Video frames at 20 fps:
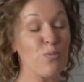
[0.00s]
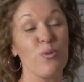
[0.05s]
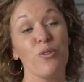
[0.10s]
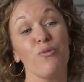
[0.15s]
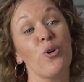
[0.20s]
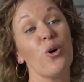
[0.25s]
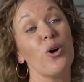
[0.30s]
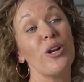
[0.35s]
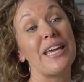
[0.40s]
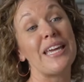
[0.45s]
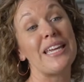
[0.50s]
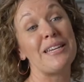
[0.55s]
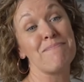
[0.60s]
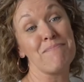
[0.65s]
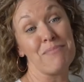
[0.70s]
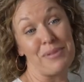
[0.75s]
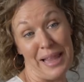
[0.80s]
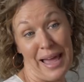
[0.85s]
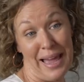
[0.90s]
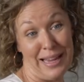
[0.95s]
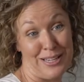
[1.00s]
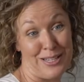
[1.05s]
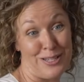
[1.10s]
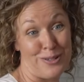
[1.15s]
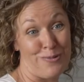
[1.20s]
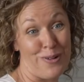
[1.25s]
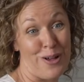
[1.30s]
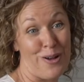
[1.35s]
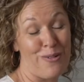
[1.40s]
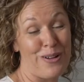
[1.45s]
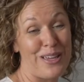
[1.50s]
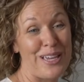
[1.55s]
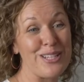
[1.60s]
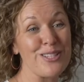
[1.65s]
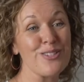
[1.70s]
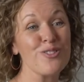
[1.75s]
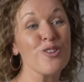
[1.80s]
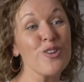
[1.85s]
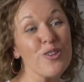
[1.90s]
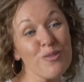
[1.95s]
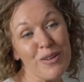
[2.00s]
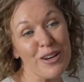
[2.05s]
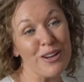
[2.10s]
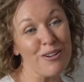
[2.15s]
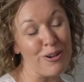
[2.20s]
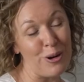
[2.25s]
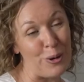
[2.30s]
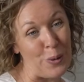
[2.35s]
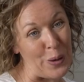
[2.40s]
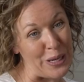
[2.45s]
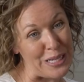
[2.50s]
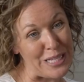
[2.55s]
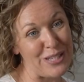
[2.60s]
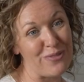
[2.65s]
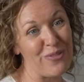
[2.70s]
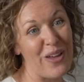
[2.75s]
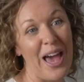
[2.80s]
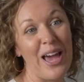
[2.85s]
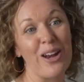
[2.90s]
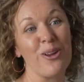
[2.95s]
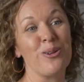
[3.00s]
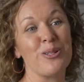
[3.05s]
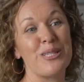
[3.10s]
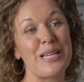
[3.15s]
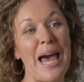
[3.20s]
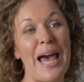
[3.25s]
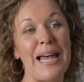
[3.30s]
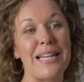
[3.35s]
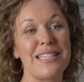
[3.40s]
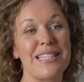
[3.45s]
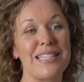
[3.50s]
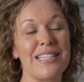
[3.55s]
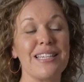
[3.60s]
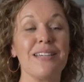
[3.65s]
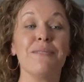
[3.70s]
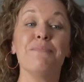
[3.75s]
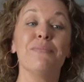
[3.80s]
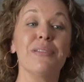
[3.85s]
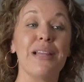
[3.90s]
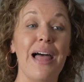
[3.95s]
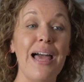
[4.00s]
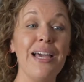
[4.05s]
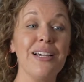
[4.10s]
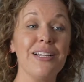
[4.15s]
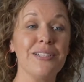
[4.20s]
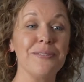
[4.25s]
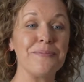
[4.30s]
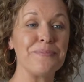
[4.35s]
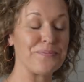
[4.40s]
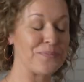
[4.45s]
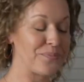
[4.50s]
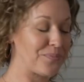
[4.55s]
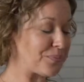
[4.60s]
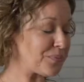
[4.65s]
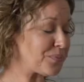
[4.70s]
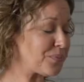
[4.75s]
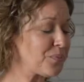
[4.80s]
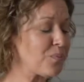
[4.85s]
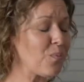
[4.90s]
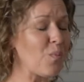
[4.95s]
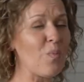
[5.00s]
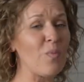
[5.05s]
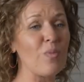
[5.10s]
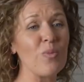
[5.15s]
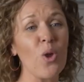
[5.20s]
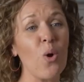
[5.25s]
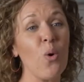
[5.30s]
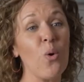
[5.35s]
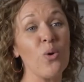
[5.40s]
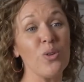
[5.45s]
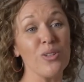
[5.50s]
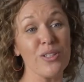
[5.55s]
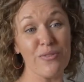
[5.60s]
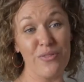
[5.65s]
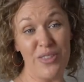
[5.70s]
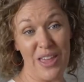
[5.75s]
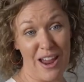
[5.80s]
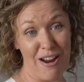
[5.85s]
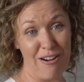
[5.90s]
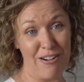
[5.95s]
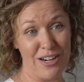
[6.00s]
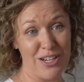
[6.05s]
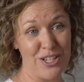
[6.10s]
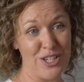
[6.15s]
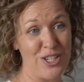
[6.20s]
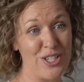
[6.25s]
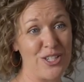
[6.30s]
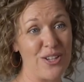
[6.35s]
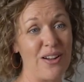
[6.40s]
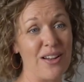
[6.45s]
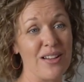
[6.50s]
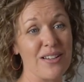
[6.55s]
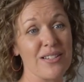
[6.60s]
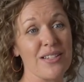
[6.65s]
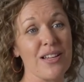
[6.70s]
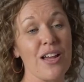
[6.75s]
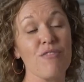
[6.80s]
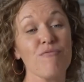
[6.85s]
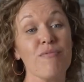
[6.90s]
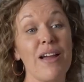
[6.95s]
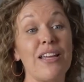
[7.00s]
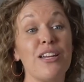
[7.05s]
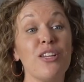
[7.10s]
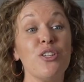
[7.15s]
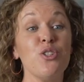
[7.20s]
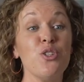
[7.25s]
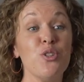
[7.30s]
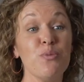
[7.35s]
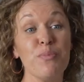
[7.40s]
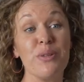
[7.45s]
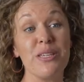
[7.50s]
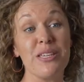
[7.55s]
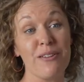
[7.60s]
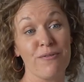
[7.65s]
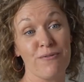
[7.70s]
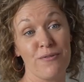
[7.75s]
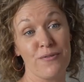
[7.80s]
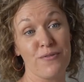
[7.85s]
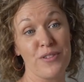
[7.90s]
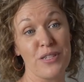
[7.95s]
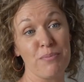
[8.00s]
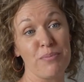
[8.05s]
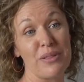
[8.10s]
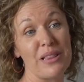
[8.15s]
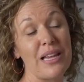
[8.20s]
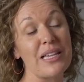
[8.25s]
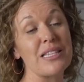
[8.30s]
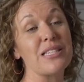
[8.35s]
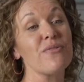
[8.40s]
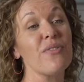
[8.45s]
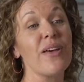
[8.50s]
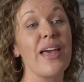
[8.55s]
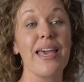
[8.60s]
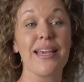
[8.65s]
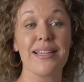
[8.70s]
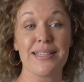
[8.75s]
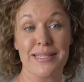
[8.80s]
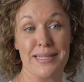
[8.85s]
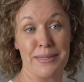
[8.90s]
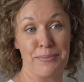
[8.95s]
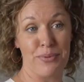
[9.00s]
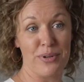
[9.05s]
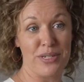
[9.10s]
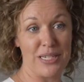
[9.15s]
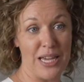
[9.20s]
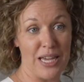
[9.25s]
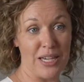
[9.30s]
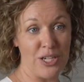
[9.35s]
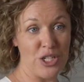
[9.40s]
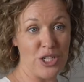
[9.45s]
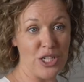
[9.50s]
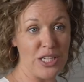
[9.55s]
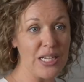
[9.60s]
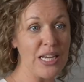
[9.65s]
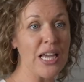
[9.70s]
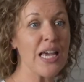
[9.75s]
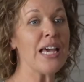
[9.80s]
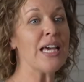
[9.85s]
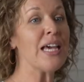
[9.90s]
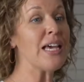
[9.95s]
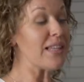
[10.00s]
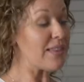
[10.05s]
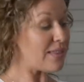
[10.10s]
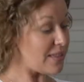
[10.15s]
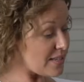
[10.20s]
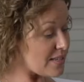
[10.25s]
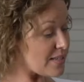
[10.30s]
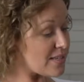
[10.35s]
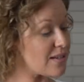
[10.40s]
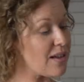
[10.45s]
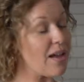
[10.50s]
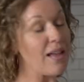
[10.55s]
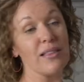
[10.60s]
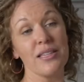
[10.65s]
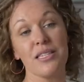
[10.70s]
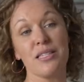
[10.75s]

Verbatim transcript: we've got it in black as well. We get so many requests for adults hats in black, all of the heritage styles are rated UPF 50 plus for excellent protection. This style